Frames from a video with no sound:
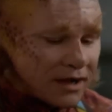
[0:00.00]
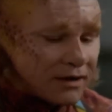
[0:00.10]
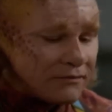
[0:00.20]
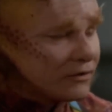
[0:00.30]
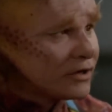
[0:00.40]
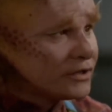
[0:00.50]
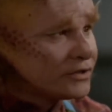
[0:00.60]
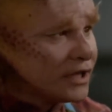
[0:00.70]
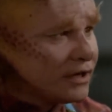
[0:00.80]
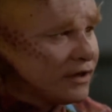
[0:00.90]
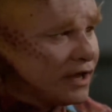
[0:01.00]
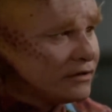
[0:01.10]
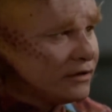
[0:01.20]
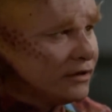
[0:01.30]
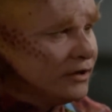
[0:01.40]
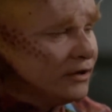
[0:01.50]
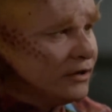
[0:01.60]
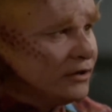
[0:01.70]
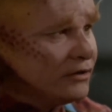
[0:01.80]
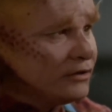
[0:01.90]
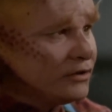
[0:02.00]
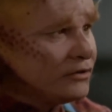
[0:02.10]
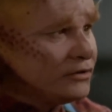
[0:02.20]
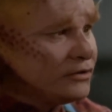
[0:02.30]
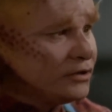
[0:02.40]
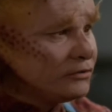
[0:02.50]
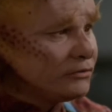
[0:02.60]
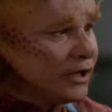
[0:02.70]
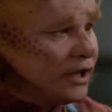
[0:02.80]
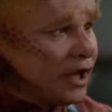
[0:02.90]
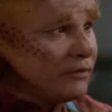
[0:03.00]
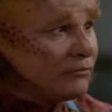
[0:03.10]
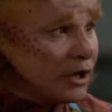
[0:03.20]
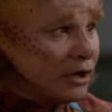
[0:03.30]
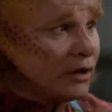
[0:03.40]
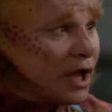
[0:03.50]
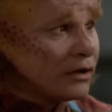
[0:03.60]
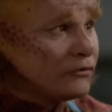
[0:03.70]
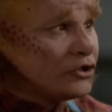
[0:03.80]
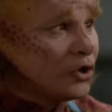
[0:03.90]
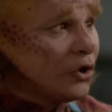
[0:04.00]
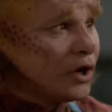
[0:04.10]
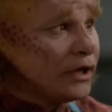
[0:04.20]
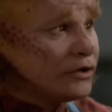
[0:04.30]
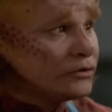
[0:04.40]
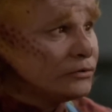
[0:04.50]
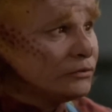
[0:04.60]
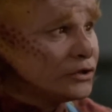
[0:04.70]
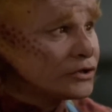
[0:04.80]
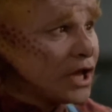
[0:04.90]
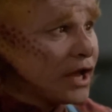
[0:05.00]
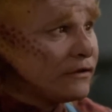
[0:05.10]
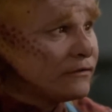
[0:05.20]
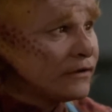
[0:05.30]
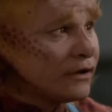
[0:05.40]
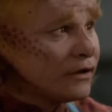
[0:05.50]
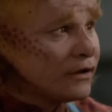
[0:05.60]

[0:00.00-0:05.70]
I've heard it said that children can bring a lot of joy into one's life.